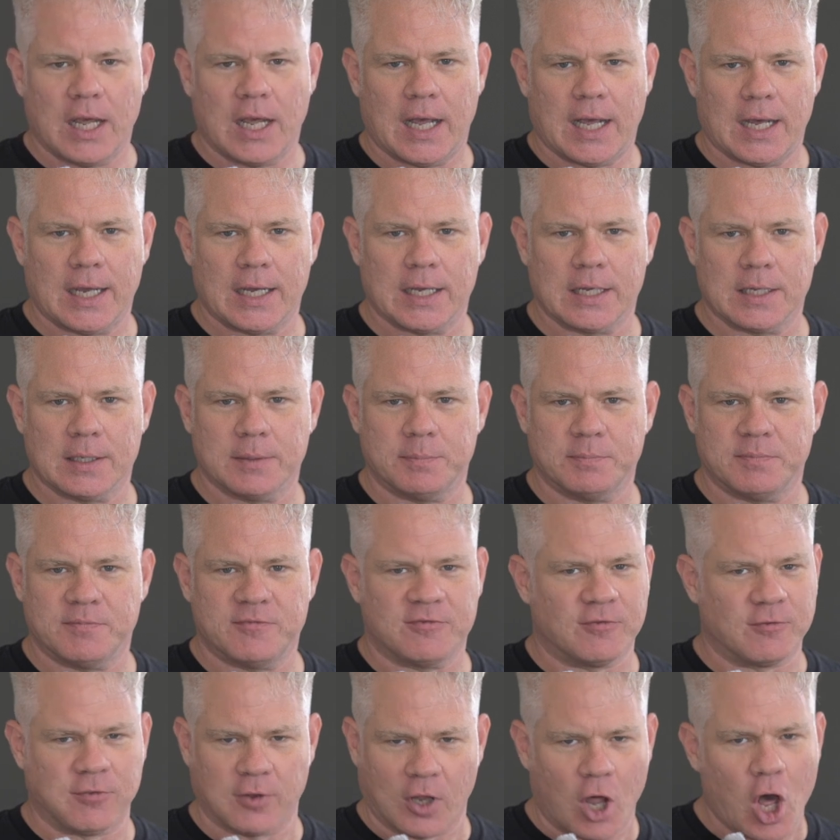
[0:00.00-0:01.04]

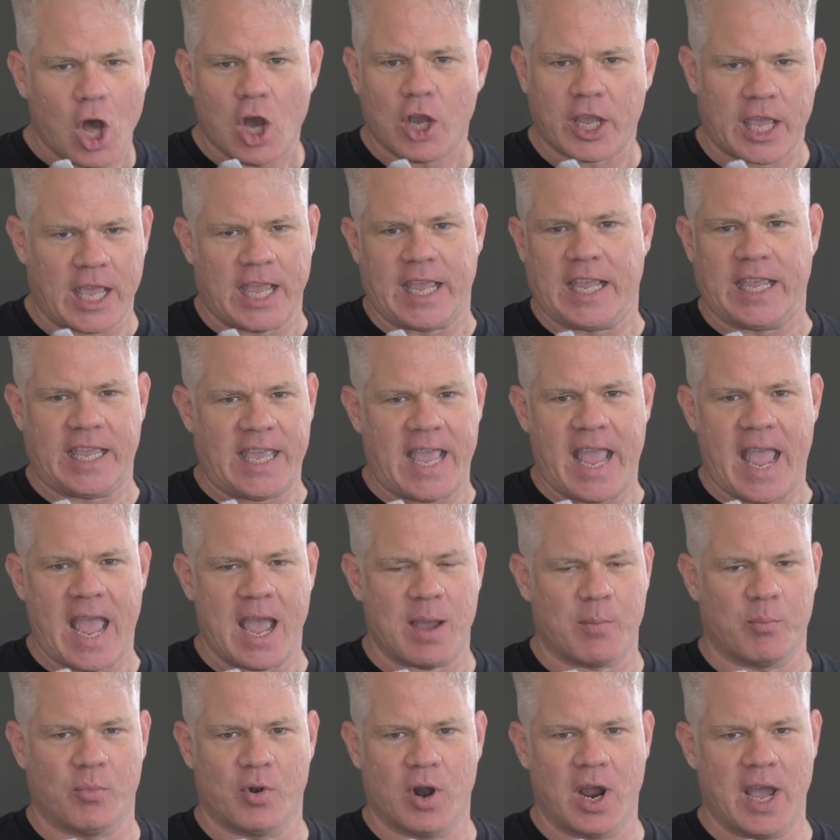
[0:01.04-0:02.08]
vlogging
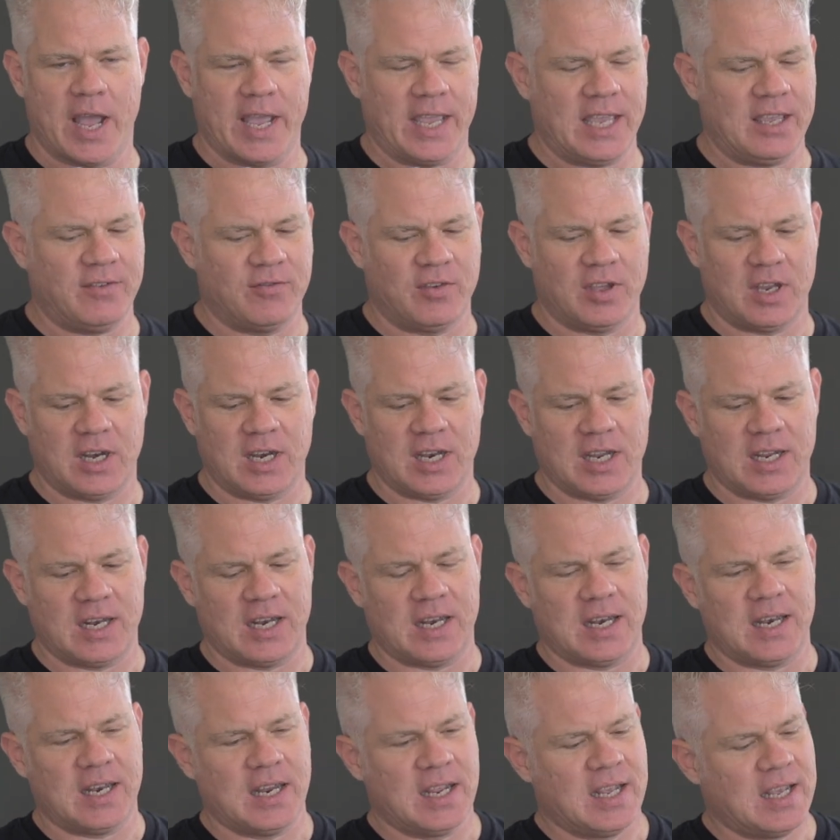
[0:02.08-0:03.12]
camera,
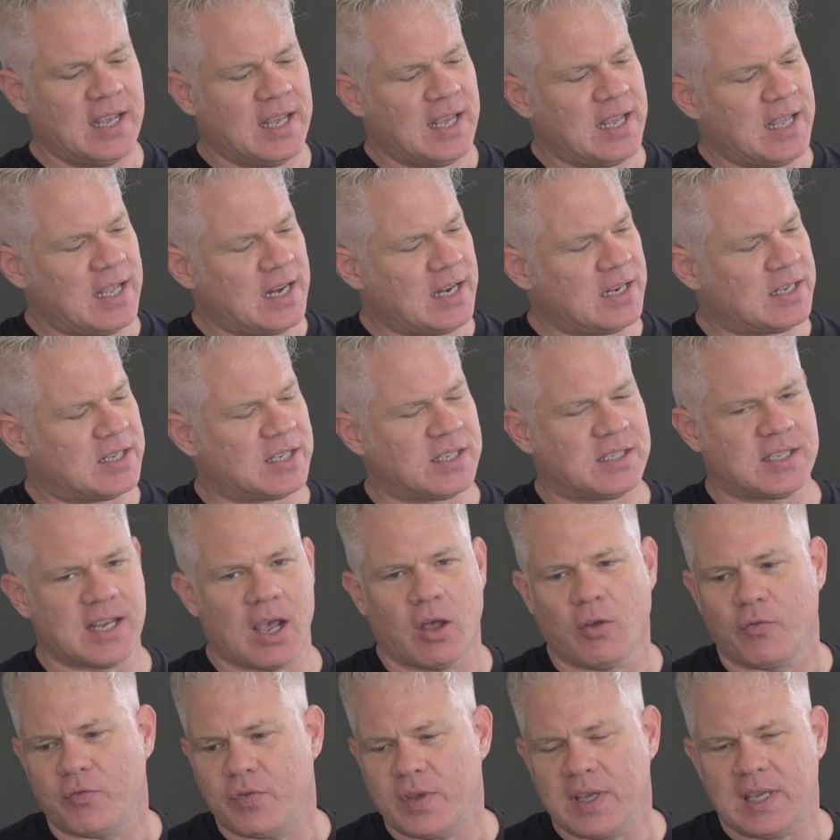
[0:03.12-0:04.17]
even in
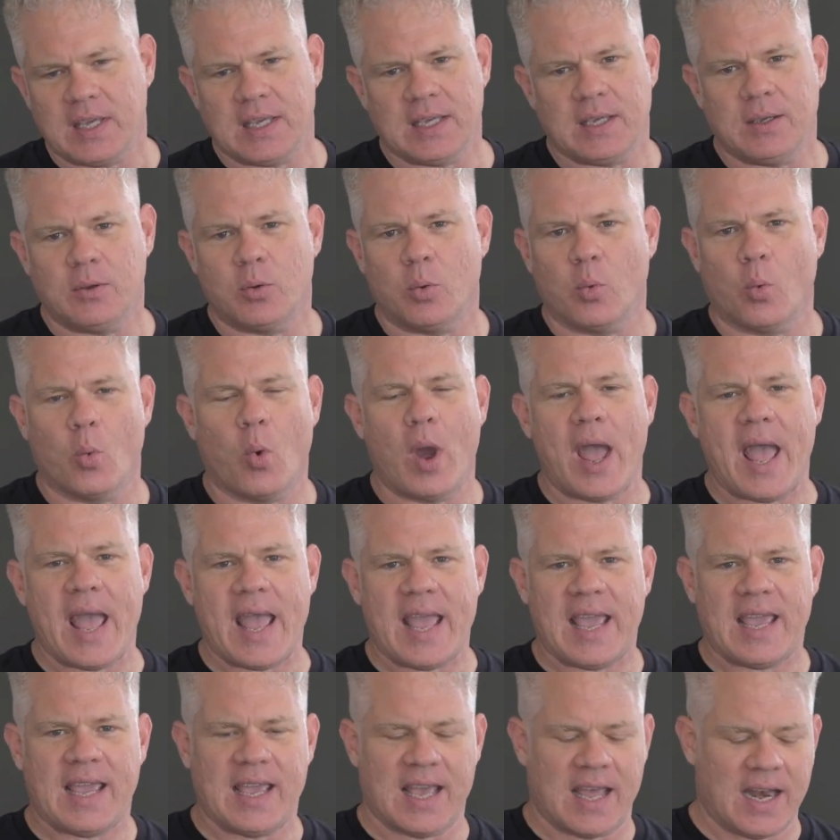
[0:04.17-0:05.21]
selfie
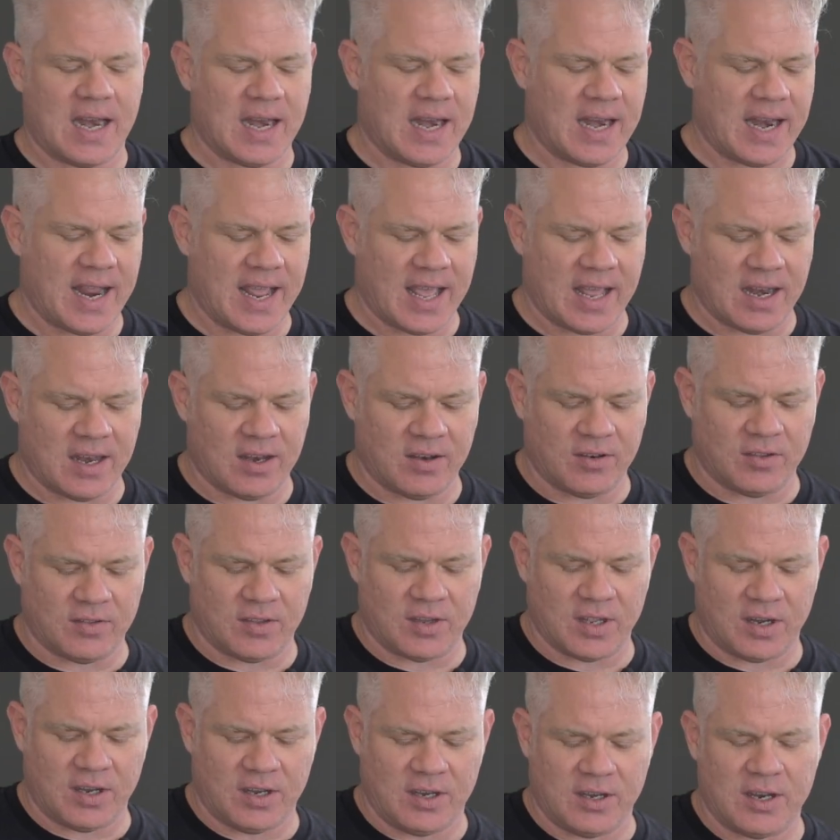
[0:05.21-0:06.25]
way, and
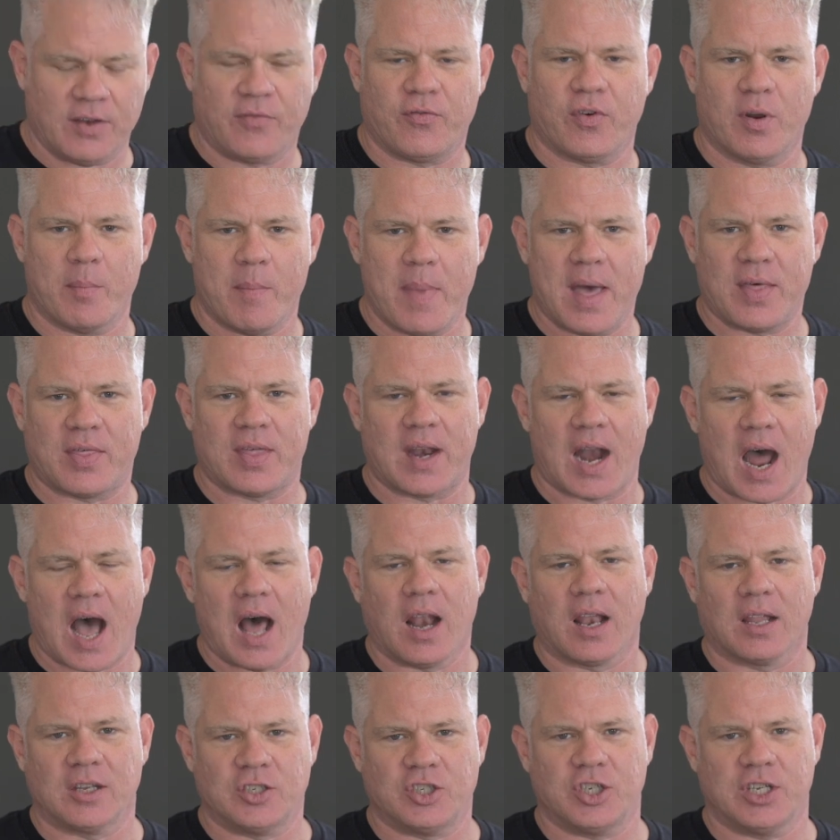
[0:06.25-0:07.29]
the different
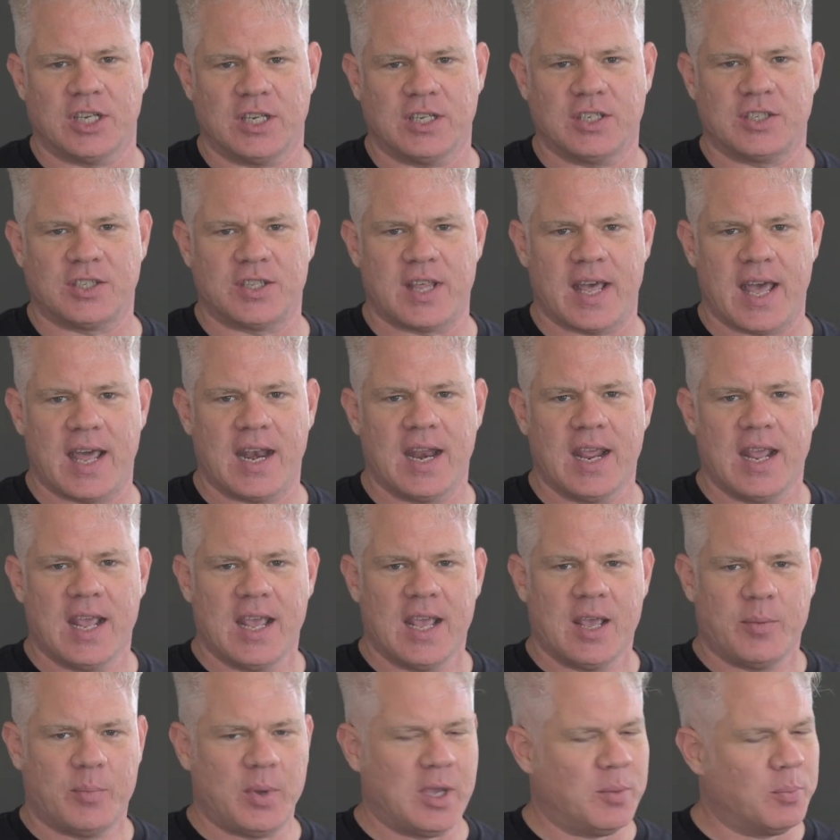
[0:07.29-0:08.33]
methodologies that
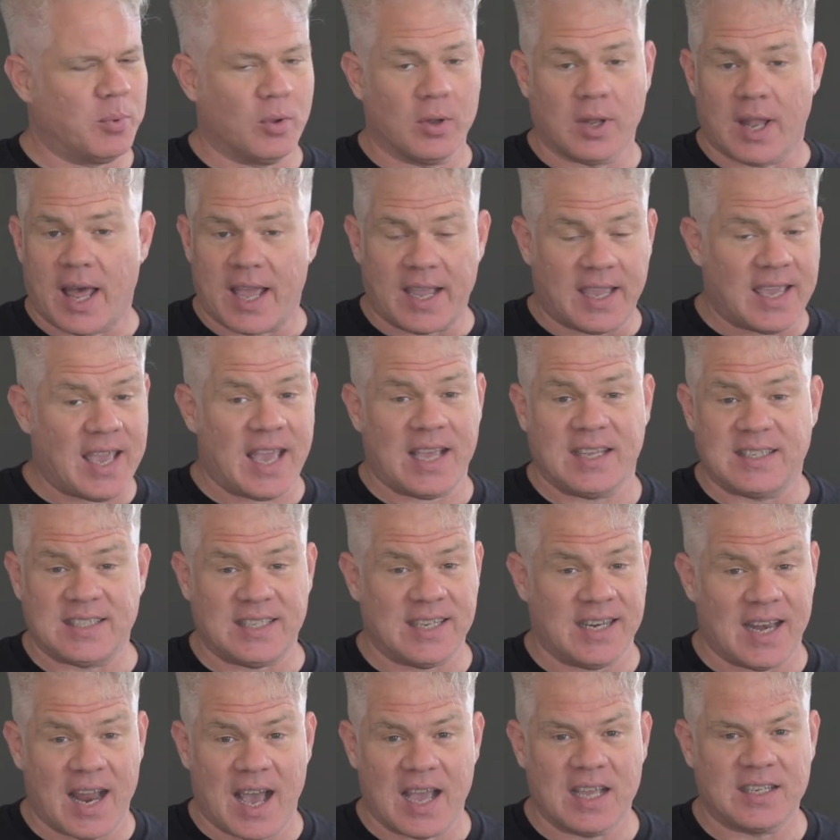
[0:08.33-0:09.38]
people like
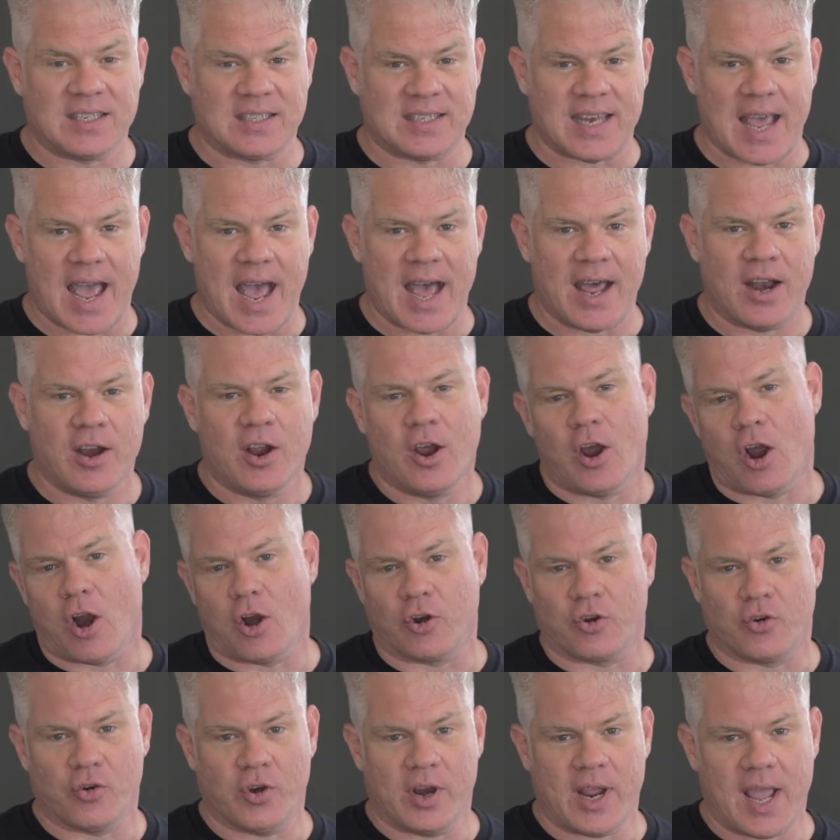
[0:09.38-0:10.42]
Casey Neistat are
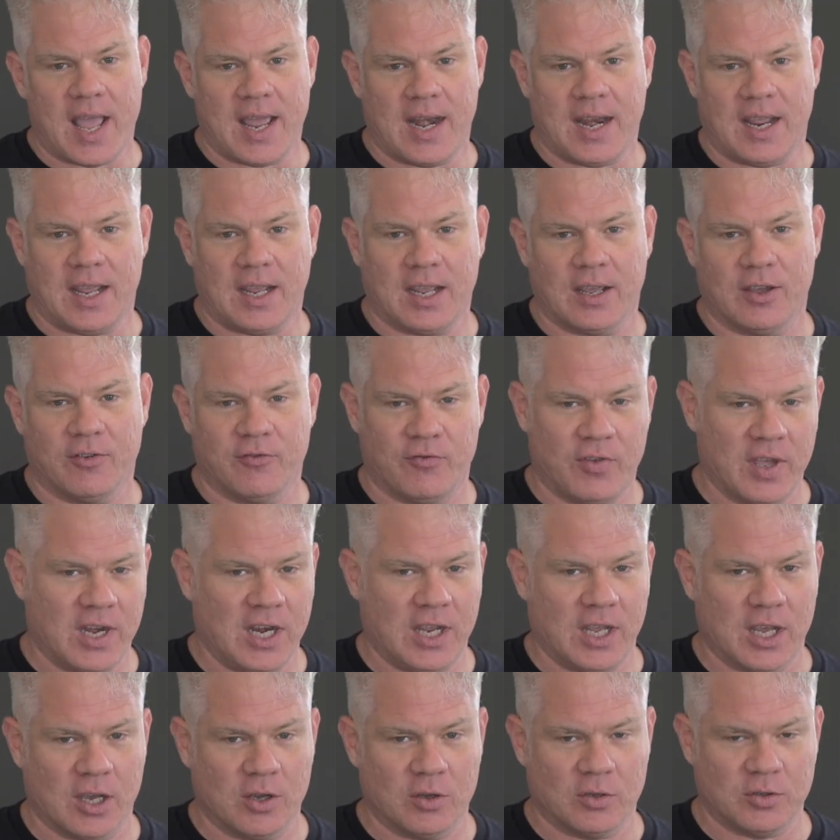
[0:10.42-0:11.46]
creating
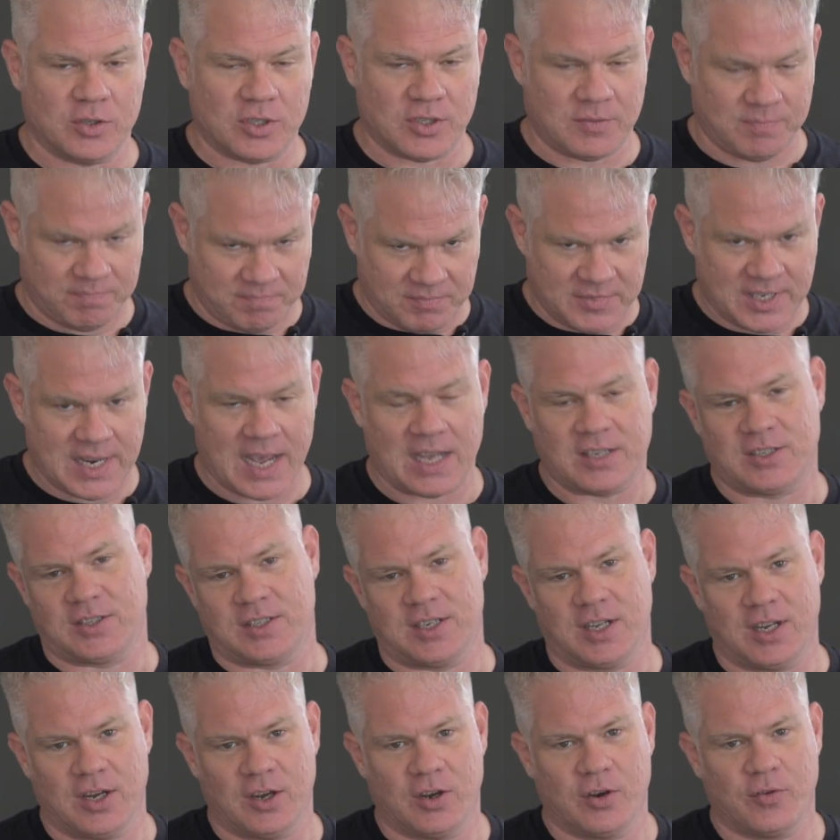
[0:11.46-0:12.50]
videos
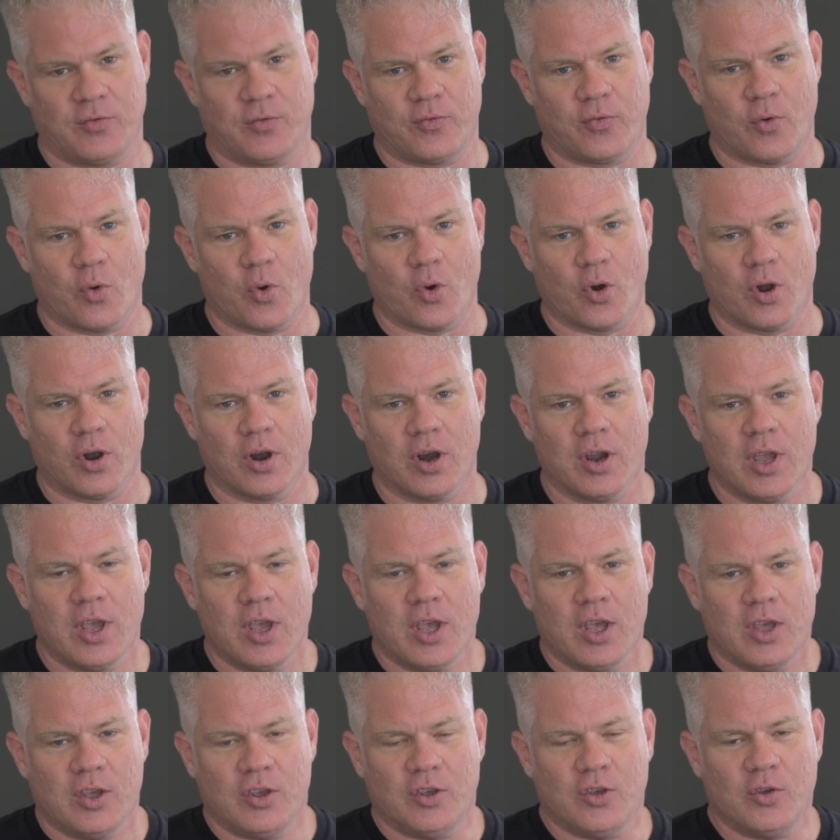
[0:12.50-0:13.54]
destined for
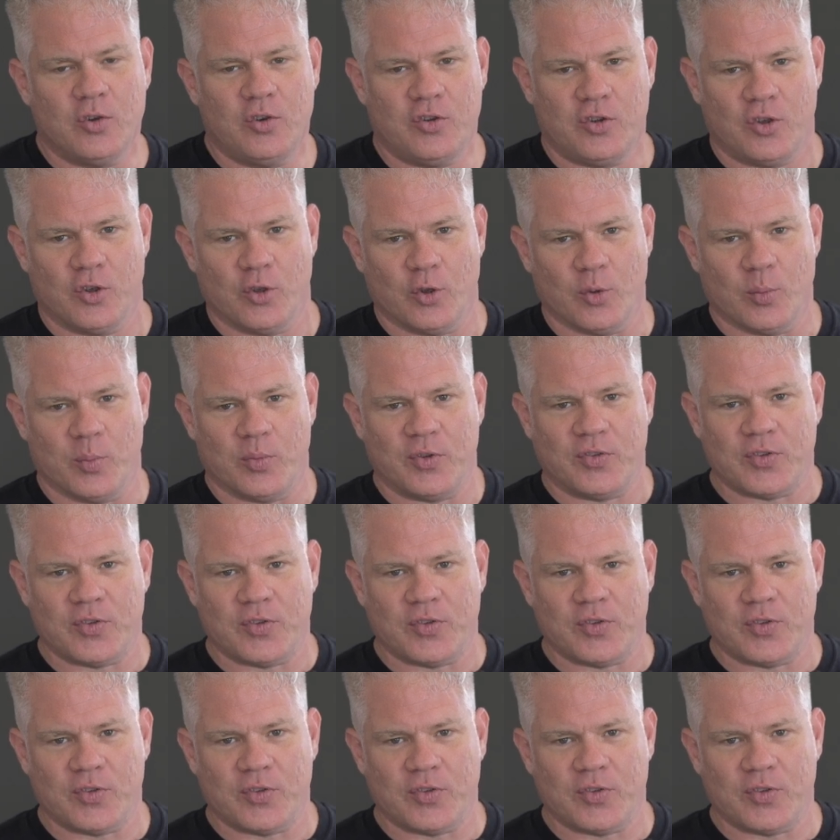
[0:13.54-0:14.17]
YouTube.